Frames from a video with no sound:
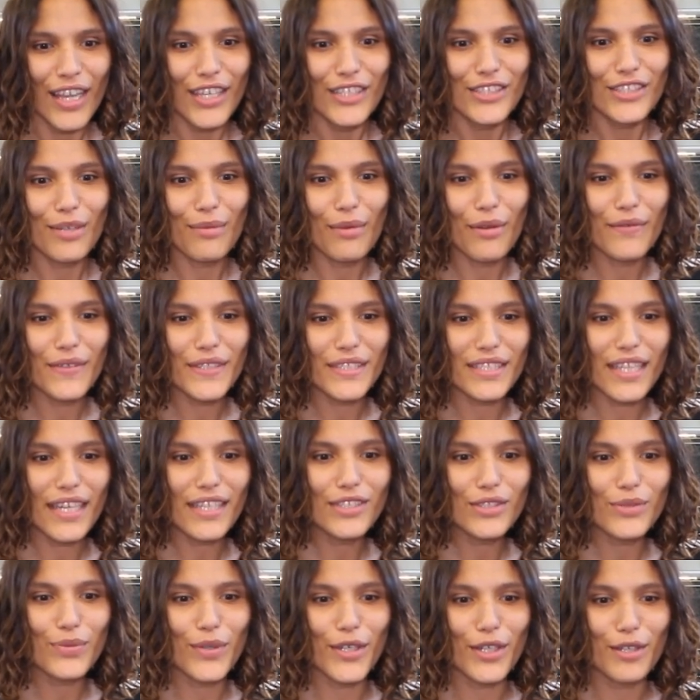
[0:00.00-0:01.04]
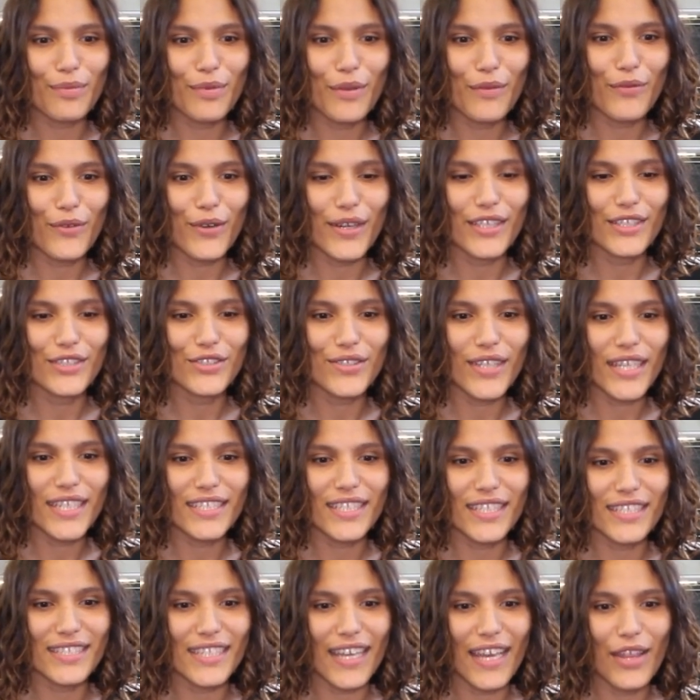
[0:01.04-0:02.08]
Some of his last work before his
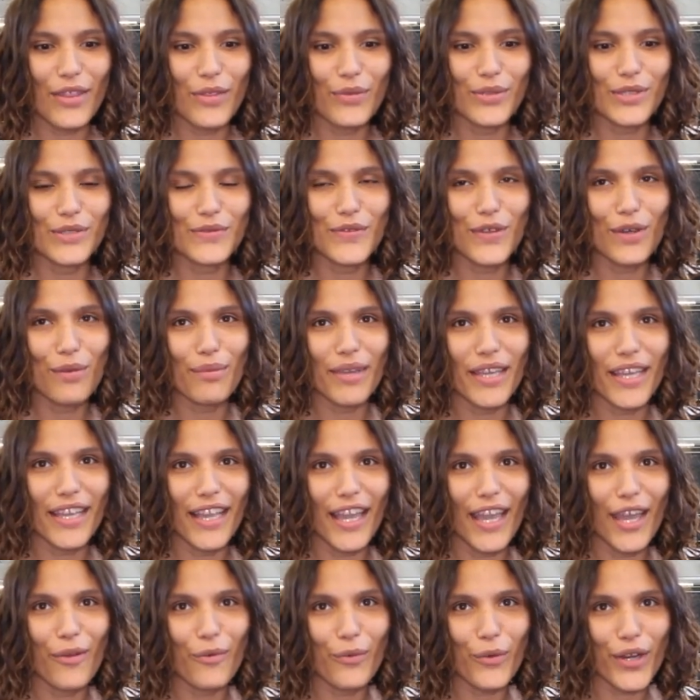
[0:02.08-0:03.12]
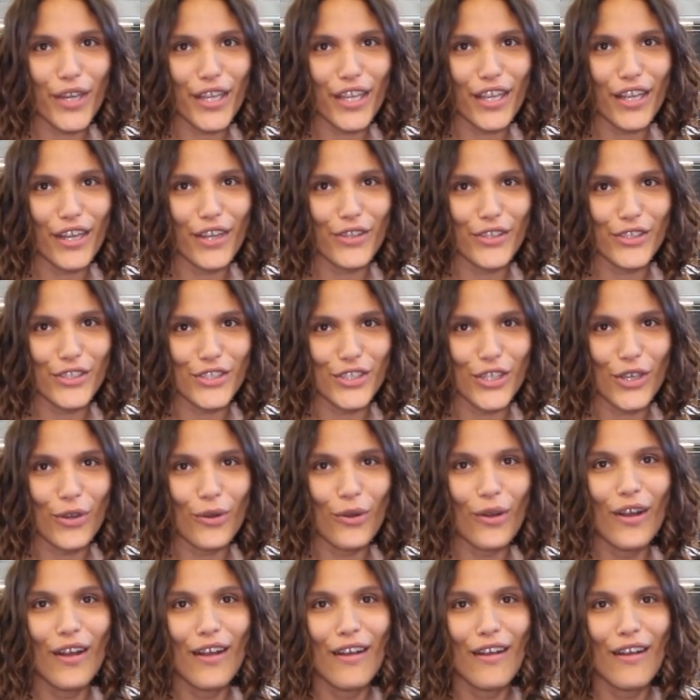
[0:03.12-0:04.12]
tragic death was filming and working on the show